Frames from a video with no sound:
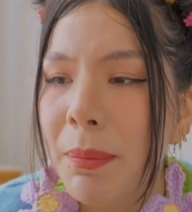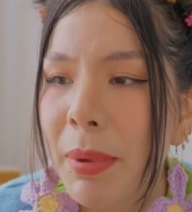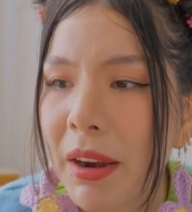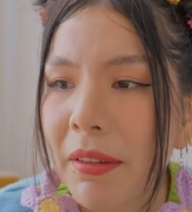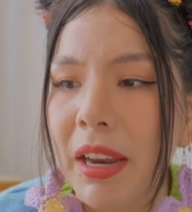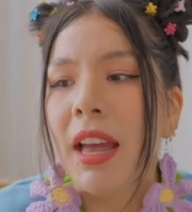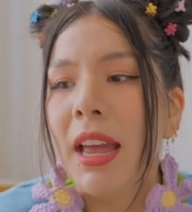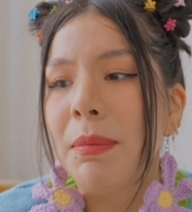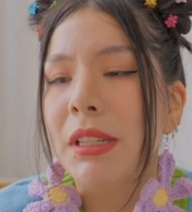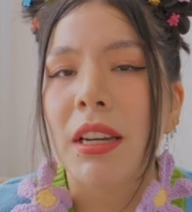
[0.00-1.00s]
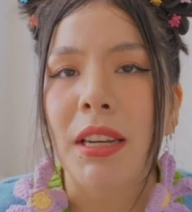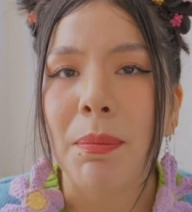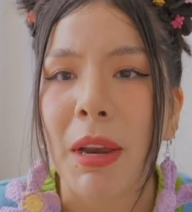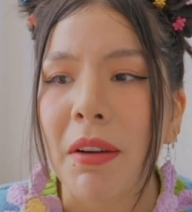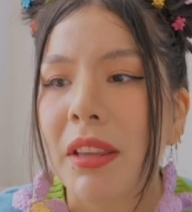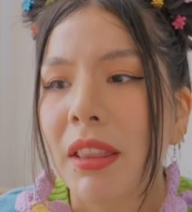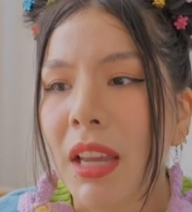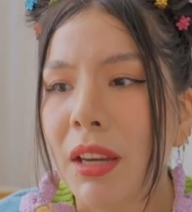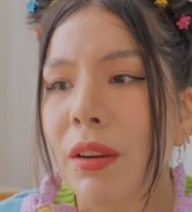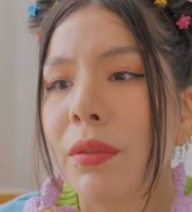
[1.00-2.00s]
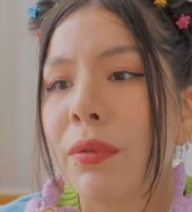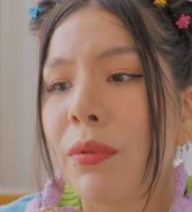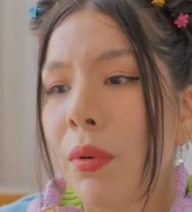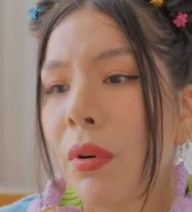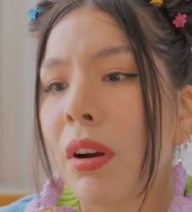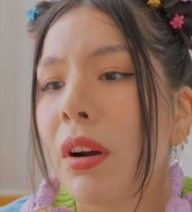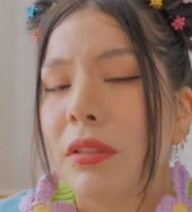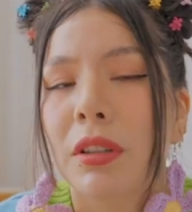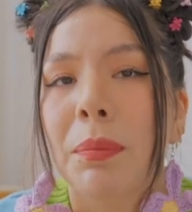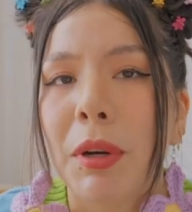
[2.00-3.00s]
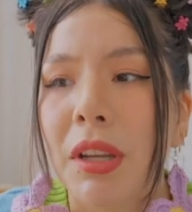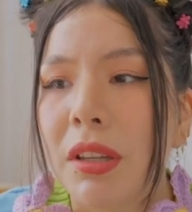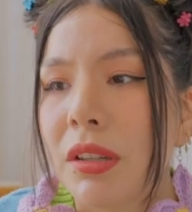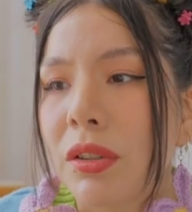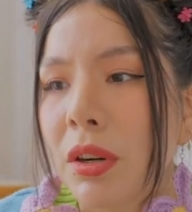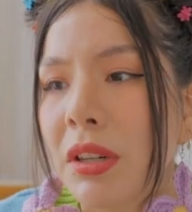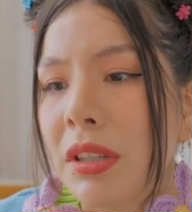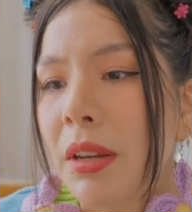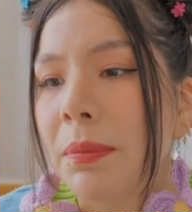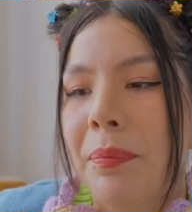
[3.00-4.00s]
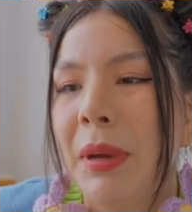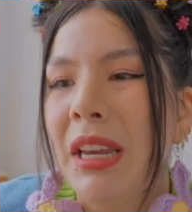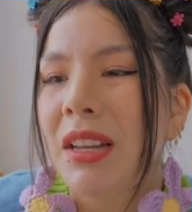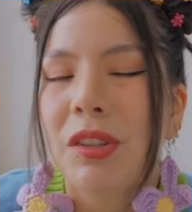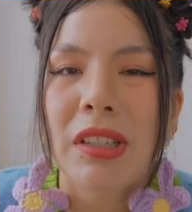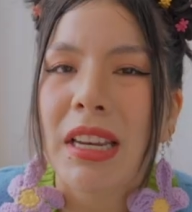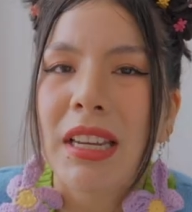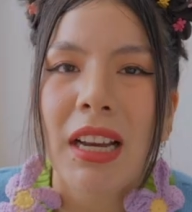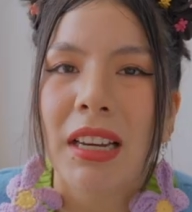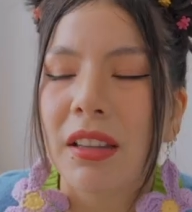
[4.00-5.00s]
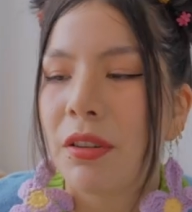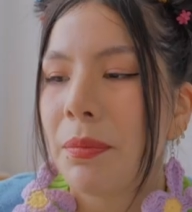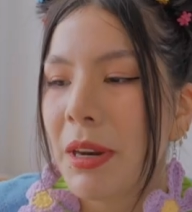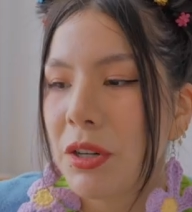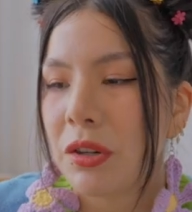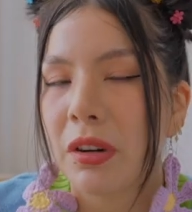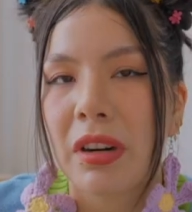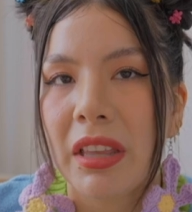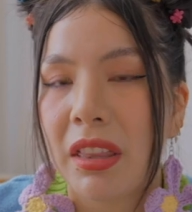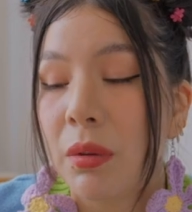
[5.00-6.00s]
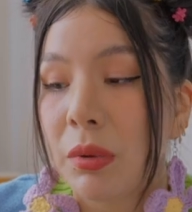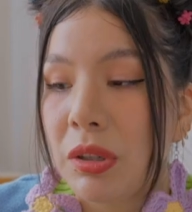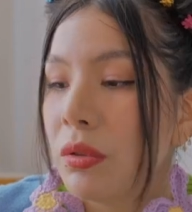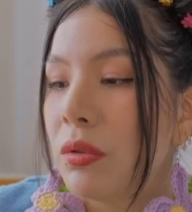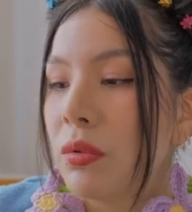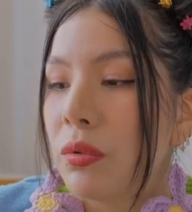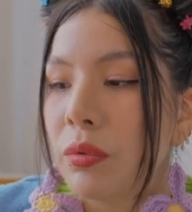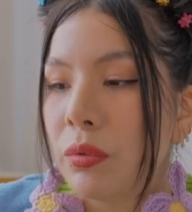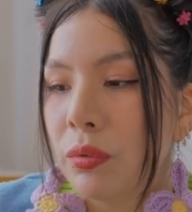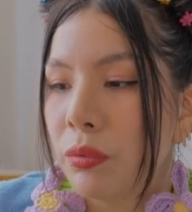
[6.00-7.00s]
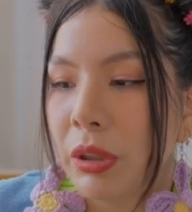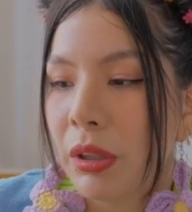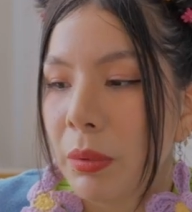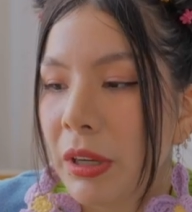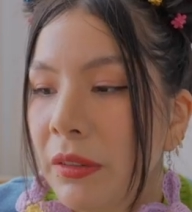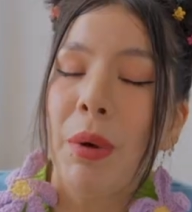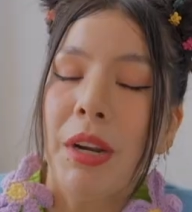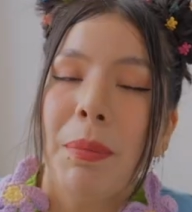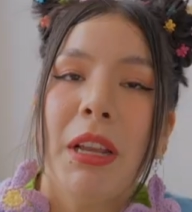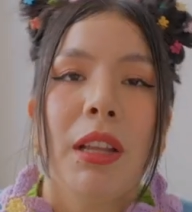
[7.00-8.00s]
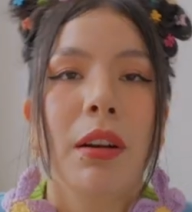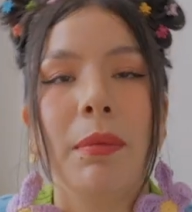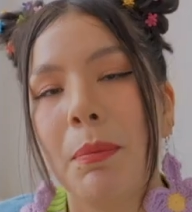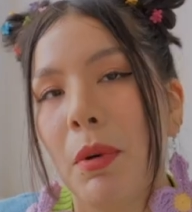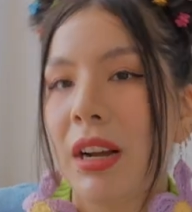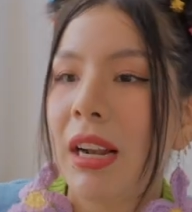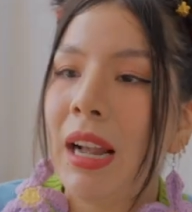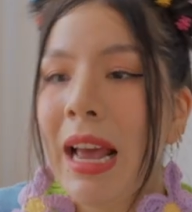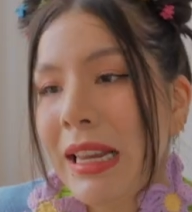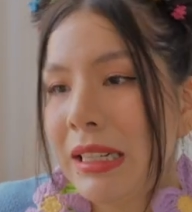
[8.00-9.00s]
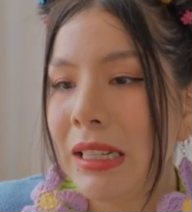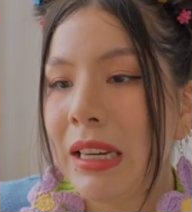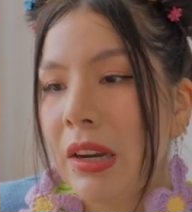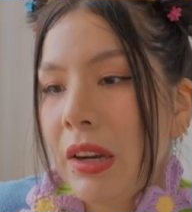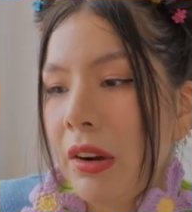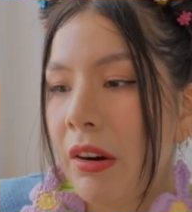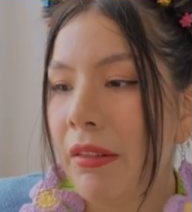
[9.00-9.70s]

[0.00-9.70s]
Berry. Hey, Miss Honey Berry, thank you for, you know, putting these shirts up. But yeah, just any kind of little mesh shirt I think would do really well. Want to be a little bit more classy. All